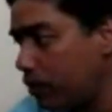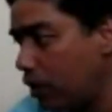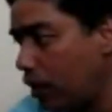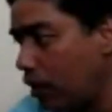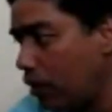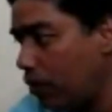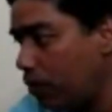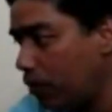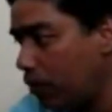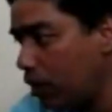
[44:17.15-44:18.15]

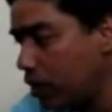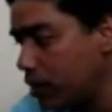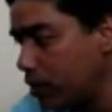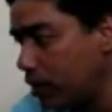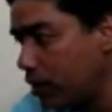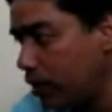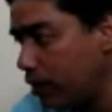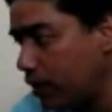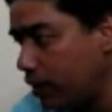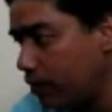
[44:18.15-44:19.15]
Srinivasan
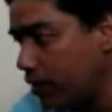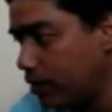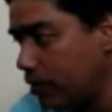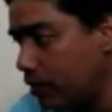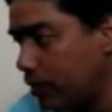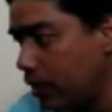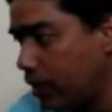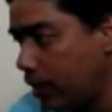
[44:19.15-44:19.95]
wants to know,